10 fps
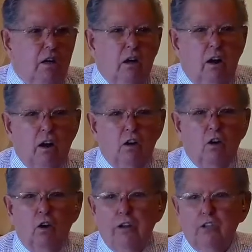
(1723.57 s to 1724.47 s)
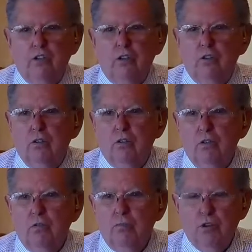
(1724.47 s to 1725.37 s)
are going to
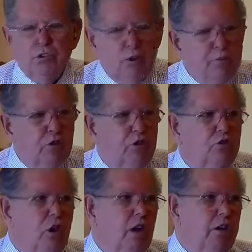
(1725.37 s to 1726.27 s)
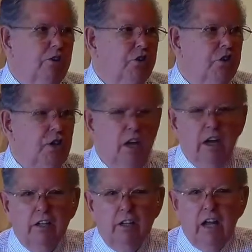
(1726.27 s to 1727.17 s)
prescription drugs
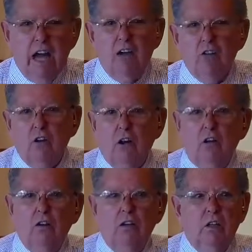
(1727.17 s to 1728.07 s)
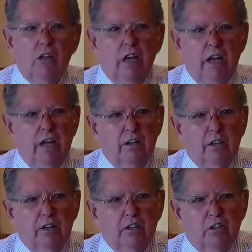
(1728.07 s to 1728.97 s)
and alcohol and
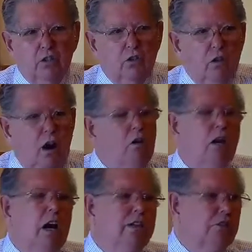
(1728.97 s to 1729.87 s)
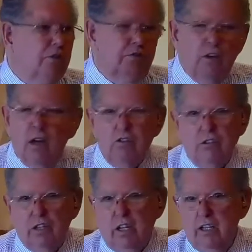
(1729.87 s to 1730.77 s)
to all kinds of other
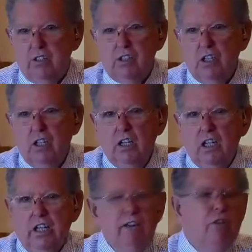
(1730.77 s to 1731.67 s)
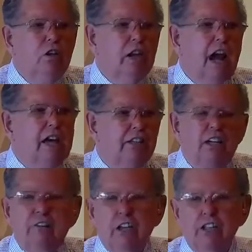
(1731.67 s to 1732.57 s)
things. Even
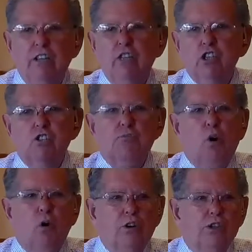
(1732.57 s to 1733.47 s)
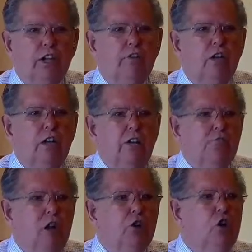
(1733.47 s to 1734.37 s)
activities, even sports, even
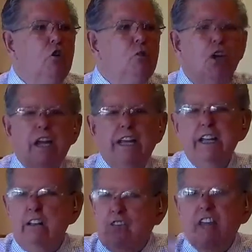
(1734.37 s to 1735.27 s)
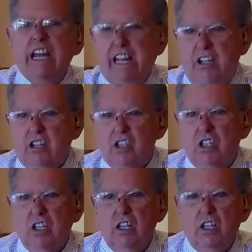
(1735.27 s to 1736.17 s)
accumulating things
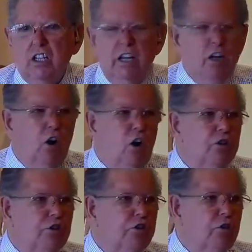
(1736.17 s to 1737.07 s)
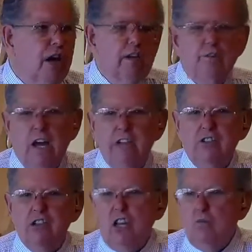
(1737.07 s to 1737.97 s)
in order to try to find
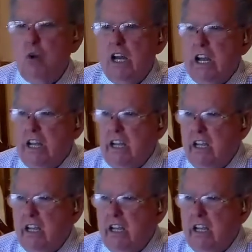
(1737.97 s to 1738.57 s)
some way